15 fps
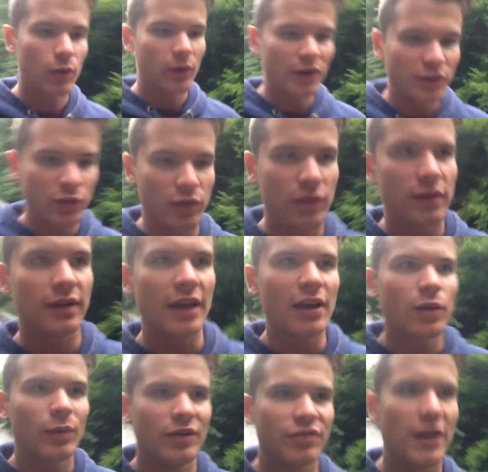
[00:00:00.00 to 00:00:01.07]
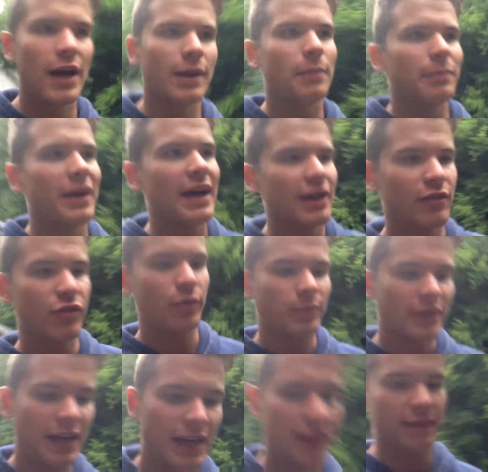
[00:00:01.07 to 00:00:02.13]
once now that we've gotten back from
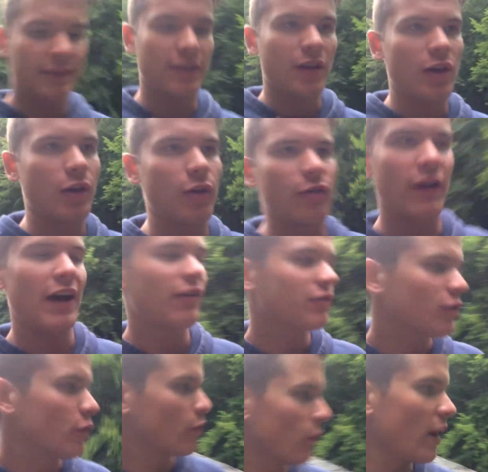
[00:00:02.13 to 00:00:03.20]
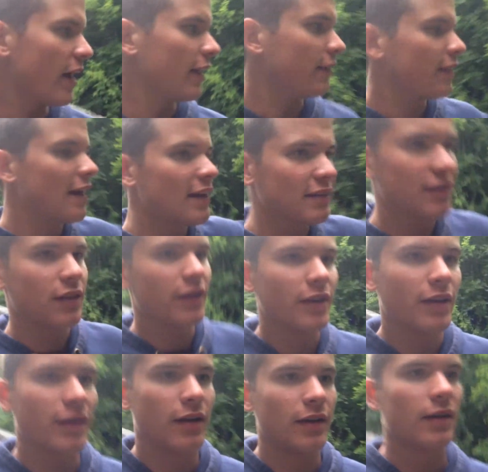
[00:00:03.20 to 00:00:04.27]
Cades Cove after the rain, that's
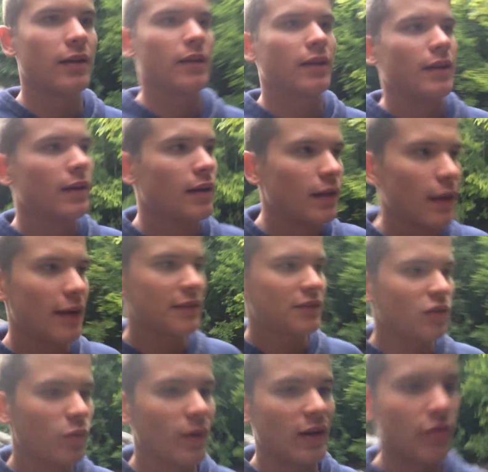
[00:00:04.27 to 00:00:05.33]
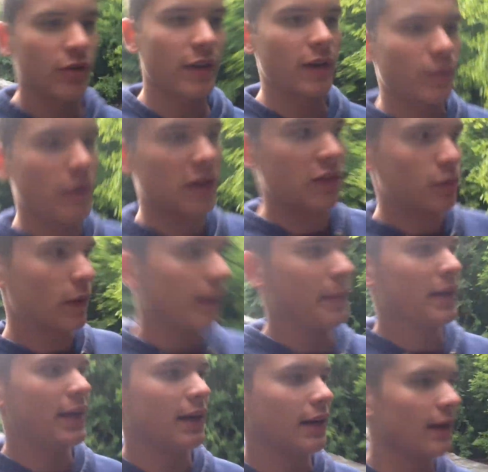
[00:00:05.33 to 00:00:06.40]
the that's the river that we swim
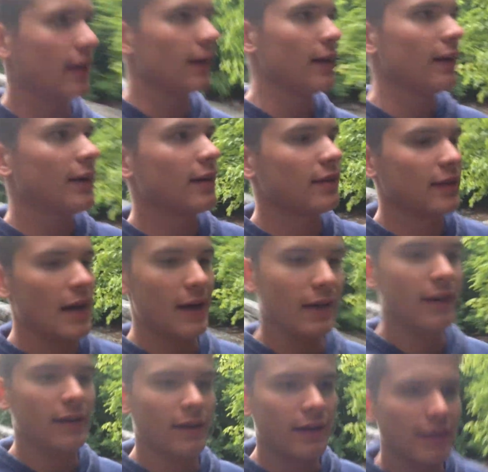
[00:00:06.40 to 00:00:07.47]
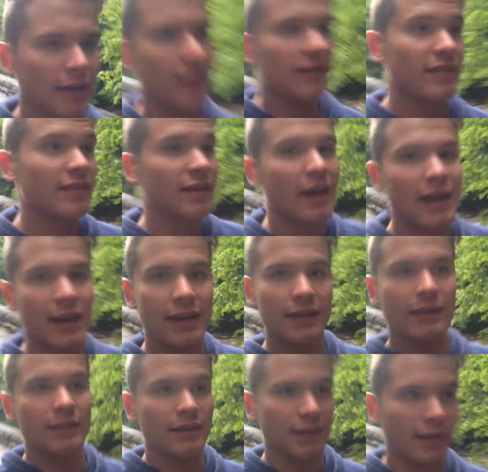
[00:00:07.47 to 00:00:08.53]
in, and it has gotten
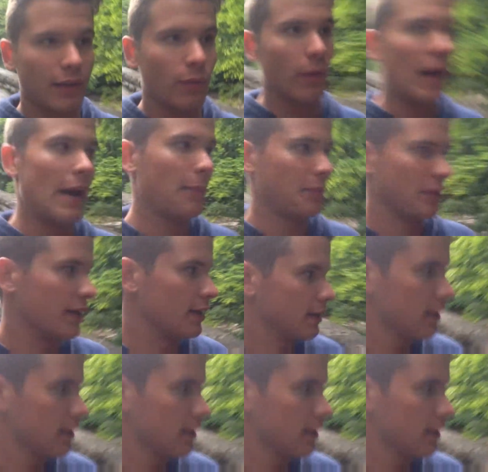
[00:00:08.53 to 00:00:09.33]
insanely rapid.